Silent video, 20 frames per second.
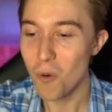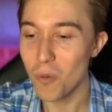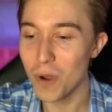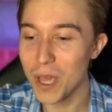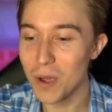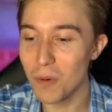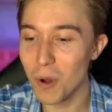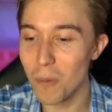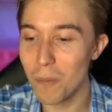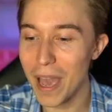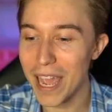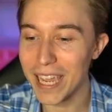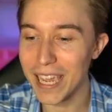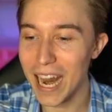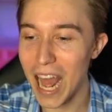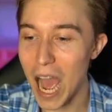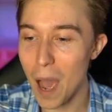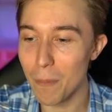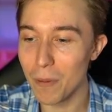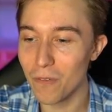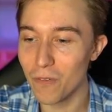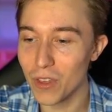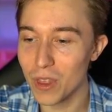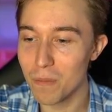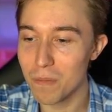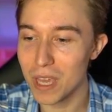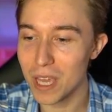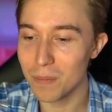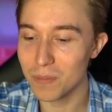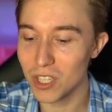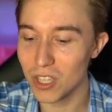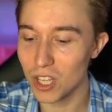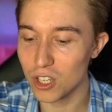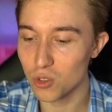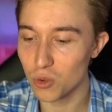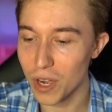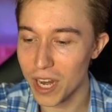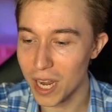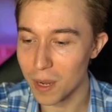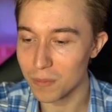We will make it happen for the memes and the
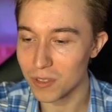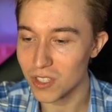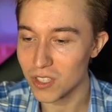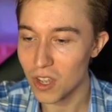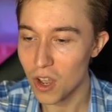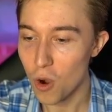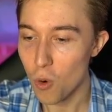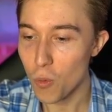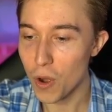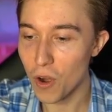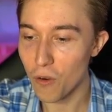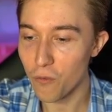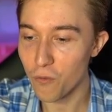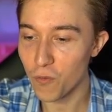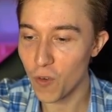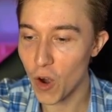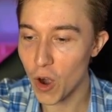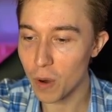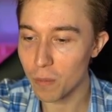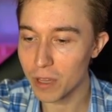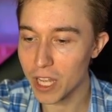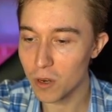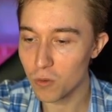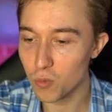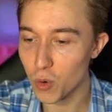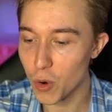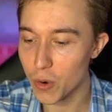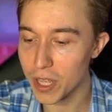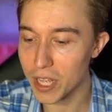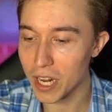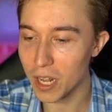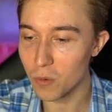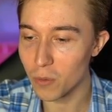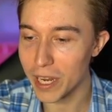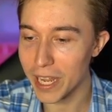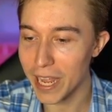dreams. We are firmly rooted in